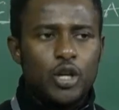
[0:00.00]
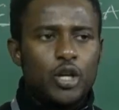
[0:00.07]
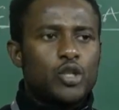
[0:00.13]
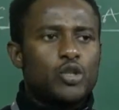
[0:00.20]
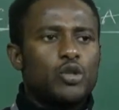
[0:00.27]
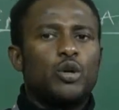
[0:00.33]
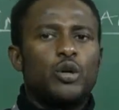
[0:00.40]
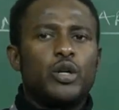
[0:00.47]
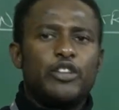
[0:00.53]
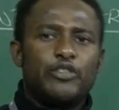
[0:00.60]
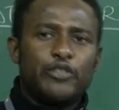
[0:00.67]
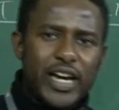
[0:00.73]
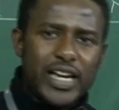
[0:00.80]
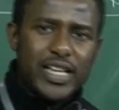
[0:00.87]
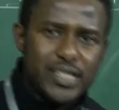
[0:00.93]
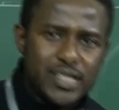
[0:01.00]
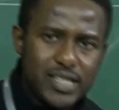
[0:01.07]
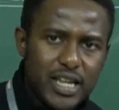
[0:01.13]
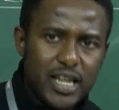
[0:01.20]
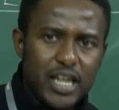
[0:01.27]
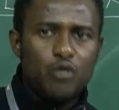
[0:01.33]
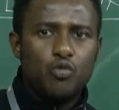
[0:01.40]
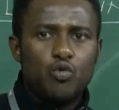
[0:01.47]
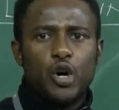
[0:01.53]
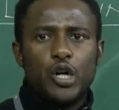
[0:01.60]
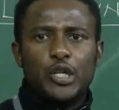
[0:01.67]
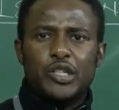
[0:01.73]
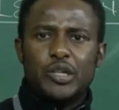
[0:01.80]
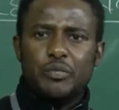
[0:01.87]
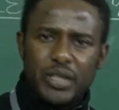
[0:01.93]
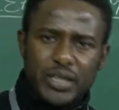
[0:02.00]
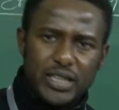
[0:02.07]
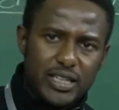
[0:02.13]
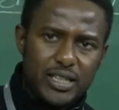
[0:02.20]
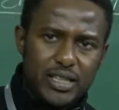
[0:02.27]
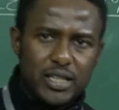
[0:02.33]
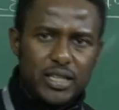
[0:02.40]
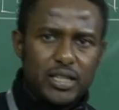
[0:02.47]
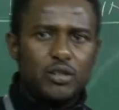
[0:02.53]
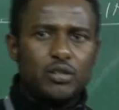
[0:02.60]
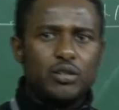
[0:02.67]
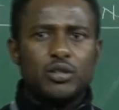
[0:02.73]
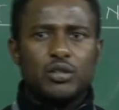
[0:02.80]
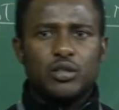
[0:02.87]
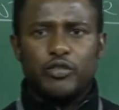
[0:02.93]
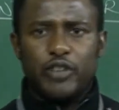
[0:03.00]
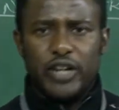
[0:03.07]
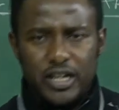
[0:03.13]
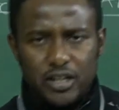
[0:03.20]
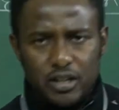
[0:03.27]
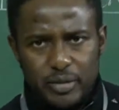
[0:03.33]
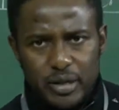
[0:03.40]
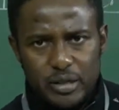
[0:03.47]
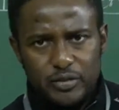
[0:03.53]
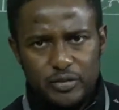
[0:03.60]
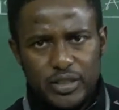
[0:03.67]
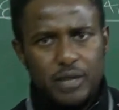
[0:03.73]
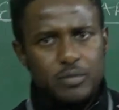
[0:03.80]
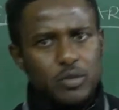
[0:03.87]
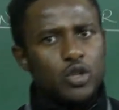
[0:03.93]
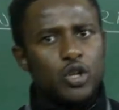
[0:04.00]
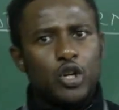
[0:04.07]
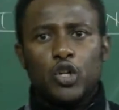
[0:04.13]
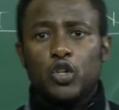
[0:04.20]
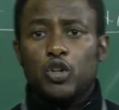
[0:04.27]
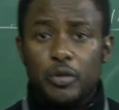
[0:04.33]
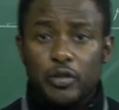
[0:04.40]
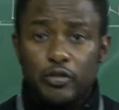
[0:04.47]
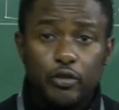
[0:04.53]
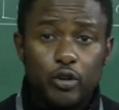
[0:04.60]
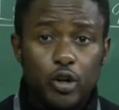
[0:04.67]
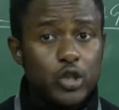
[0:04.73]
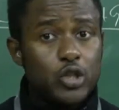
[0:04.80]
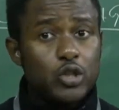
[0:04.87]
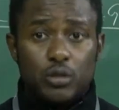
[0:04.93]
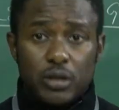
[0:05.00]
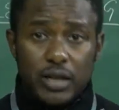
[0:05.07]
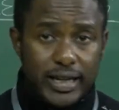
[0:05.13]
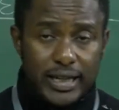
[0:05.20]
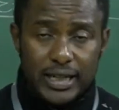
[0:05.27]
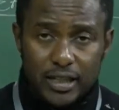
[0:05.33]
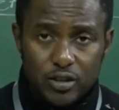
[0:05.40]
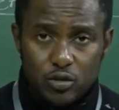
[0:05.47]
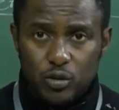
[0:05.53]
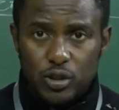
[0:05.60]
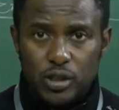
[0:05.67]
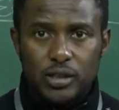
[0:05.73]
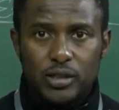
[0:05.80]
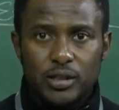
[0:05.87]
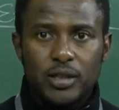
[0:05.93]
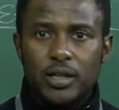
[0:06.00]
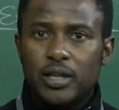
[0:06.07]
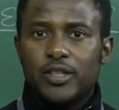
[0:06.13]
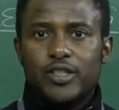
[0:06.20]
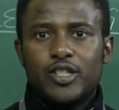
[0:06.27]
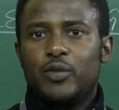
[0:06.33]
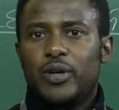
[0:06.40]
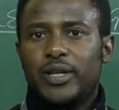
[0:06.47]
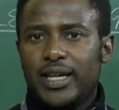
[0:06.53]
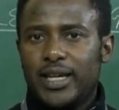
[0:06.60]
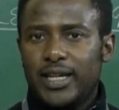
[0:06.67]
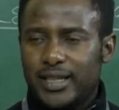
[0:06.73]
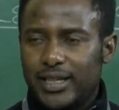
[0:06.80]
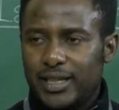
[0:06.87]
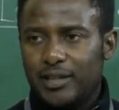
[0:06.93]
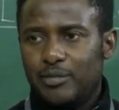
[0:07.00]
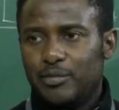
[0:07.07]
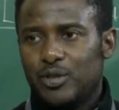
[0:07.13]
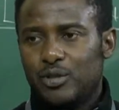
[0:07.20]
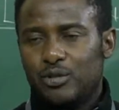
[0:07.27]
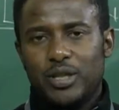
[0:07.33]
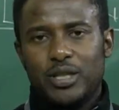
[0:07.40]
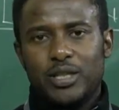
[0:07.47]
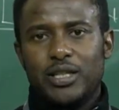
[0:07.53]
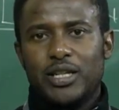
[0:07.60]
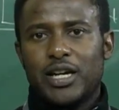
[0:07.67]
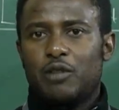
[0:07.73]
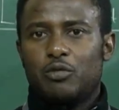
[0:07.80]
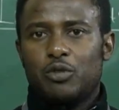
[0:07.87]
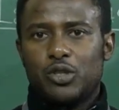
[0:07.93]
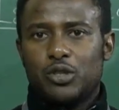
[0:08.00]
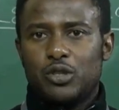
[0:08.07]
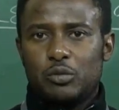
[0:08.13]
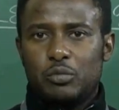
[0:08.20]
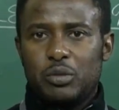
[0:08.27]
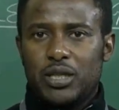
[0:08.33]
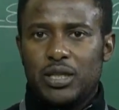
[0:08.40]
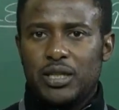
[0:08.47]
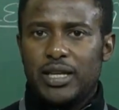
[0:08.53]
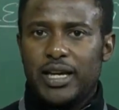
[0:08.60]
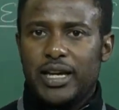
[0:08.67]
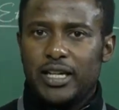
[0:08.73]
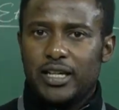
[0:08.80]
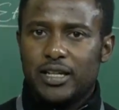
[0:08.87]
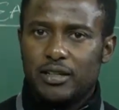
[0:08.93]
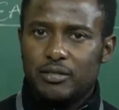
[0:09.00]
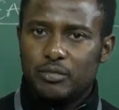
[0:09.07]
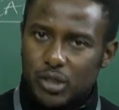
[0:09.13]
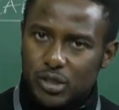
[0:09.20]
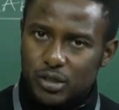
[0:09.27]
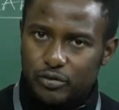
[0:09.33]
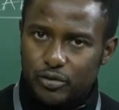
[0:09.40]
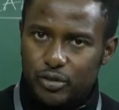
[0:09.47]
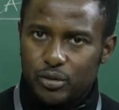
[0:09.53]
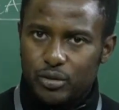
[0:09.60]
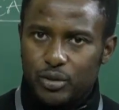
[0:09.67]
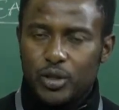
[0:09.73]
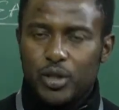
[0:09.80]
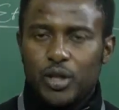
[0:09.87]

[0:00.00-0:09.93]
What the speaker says: So if I say a word repeatedly over a number of times, you'll be forced to learn that word. See, when I came to India, I was not speaking like most of you.